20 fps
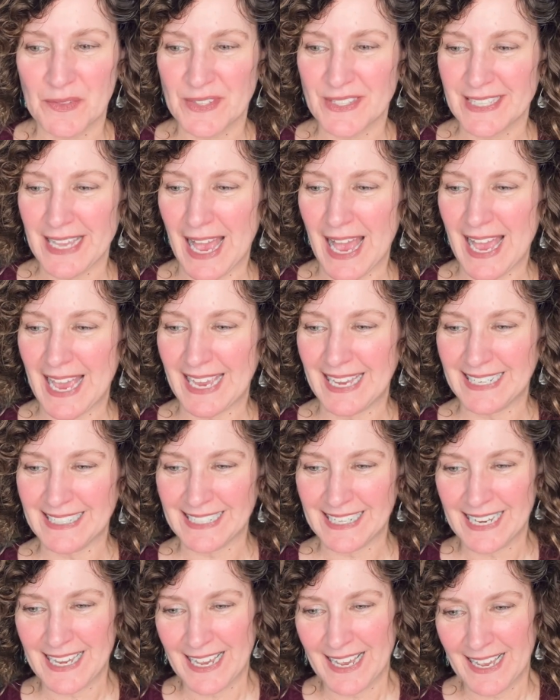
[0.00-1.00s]

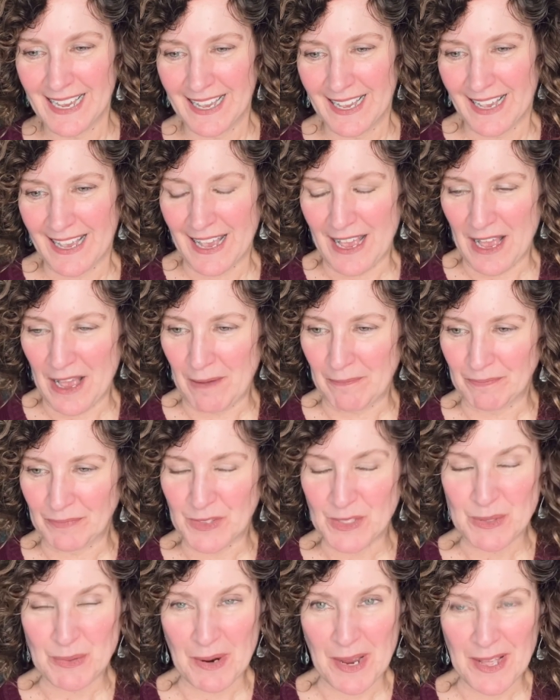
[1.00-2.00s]
sign,
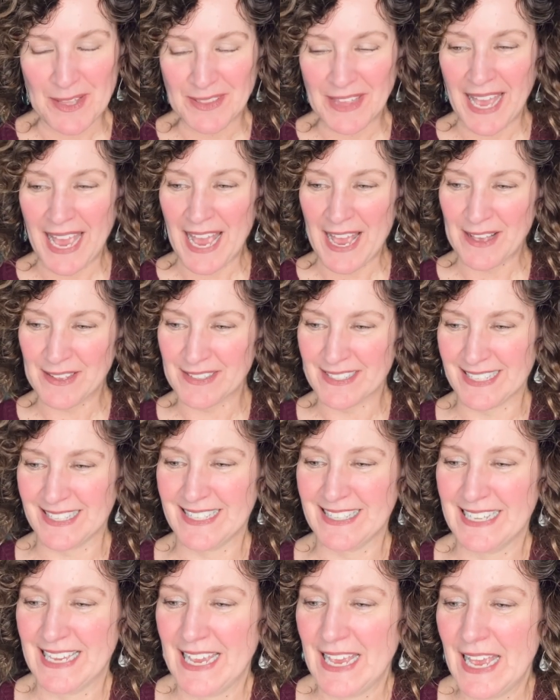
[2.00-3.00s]
12th
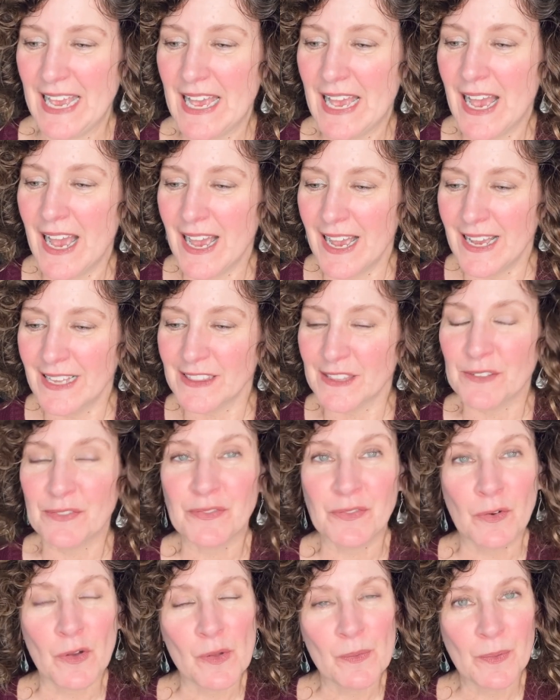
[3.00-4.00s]
house. The
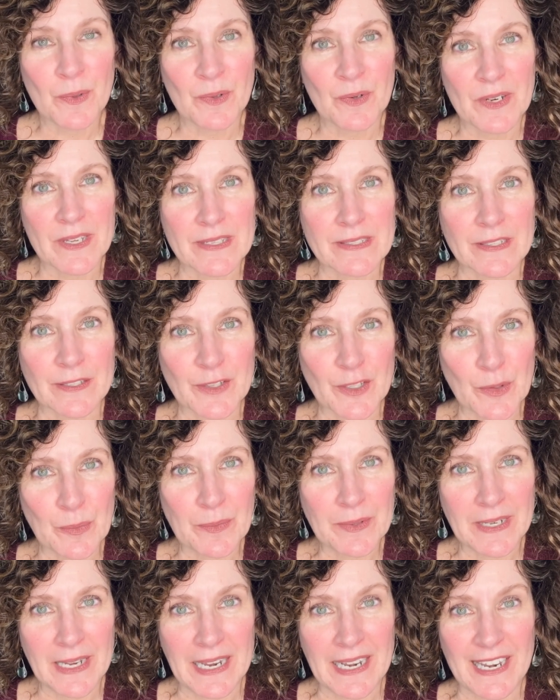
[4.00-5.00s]
full moon is
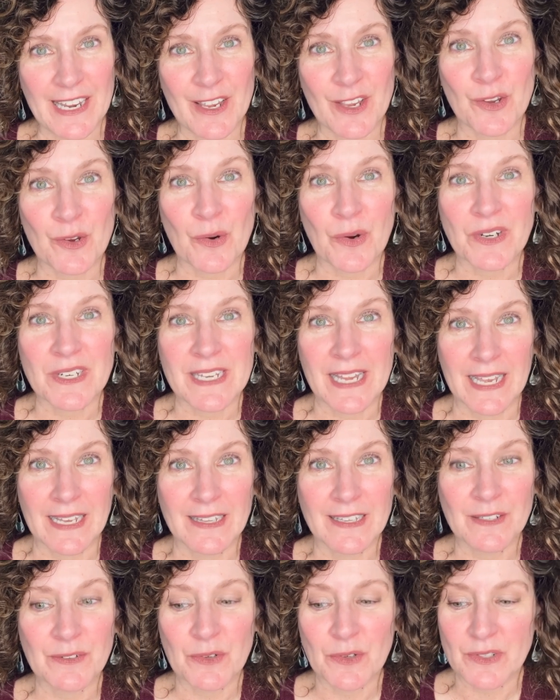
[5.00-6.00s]
illuminating your
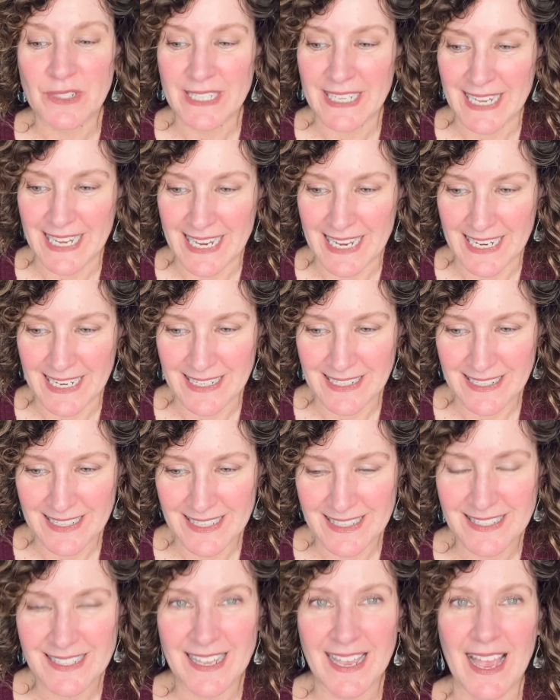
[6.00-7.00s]
daily
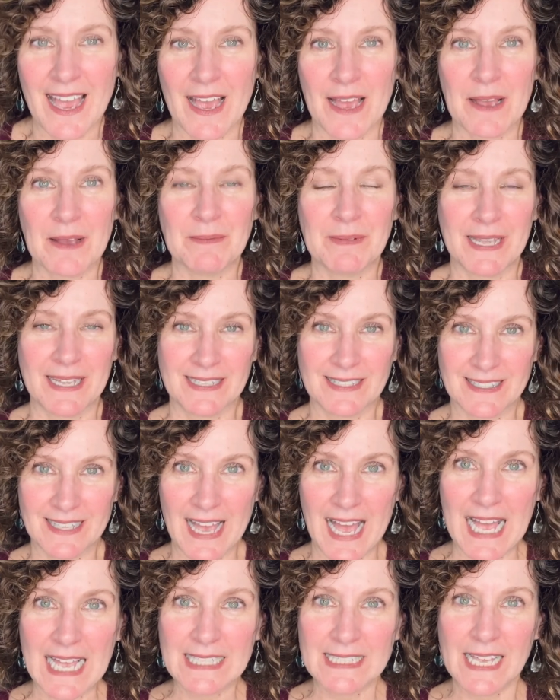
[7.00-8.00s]
routines. It's
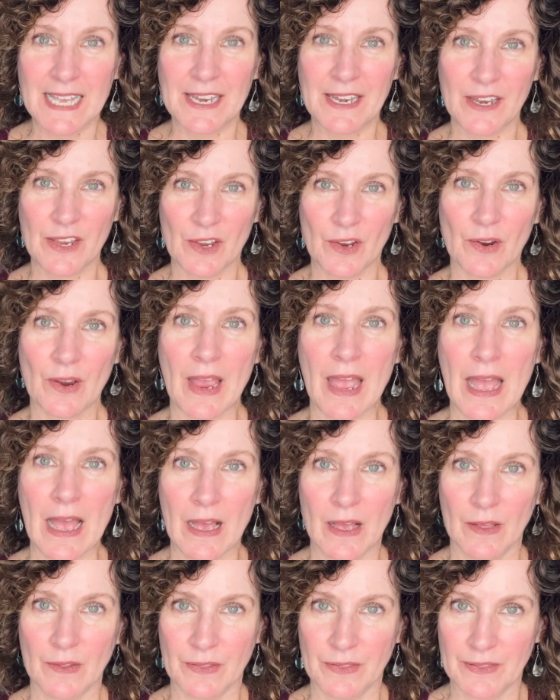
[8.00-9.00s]
highlighting your
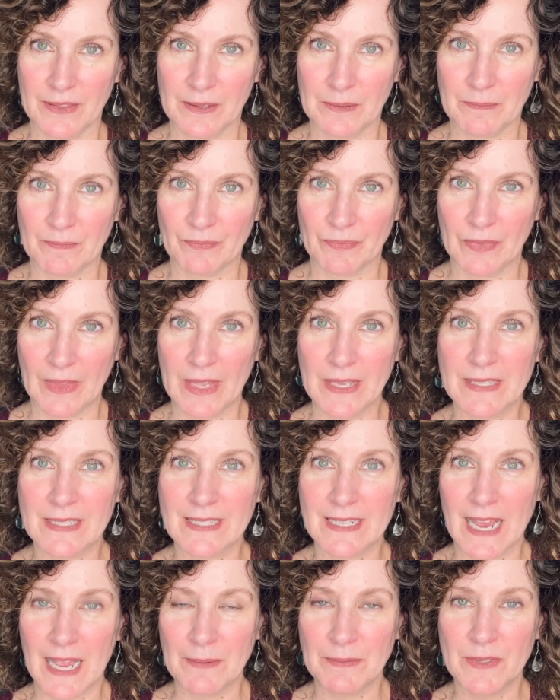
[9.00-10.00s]
health. It's
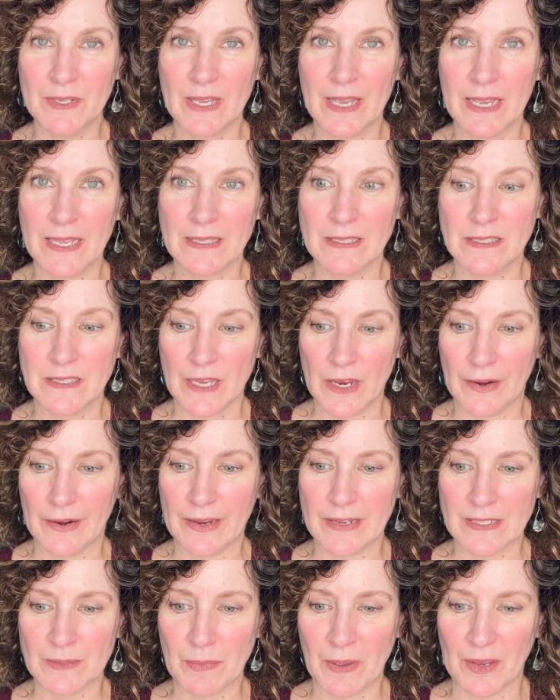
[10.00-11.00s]
time to get
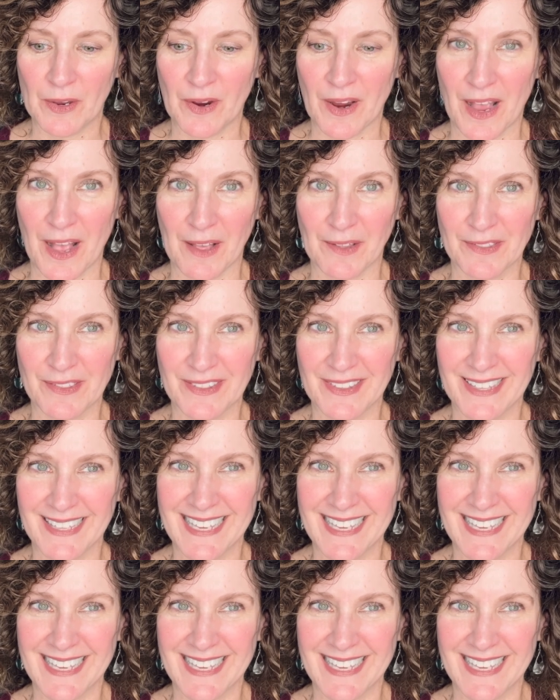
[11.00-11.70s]
serious about your health,